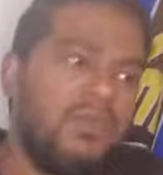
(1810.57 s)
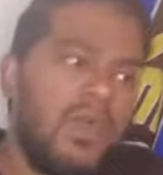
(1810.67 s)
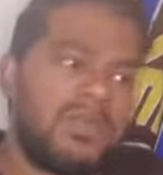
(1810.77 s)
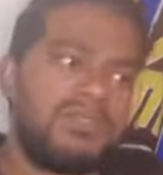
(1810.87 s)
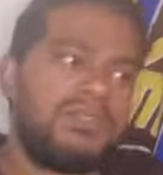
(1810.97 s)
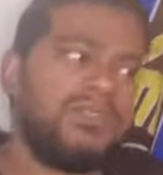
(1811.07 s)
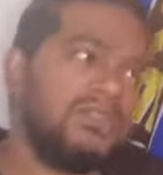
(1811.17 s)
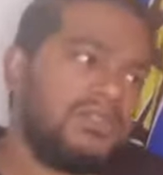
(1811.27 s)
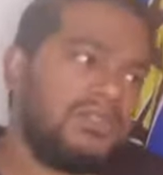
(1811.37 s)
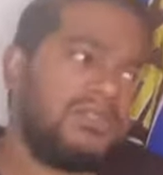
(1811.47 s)
what
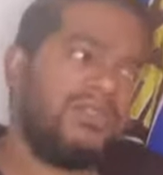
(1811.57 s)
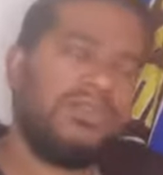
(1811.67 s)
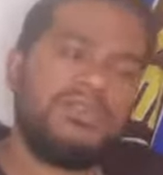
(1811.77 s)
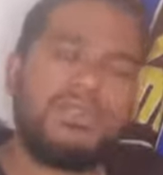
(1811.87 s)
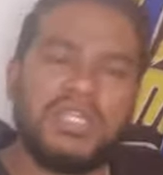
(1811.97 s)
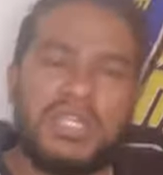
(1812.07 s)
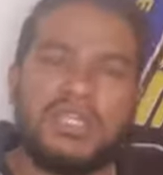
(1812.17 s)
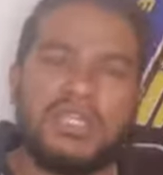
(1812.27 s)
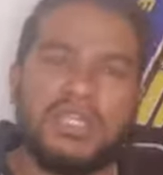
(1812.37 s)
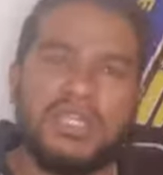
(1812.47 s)
do you think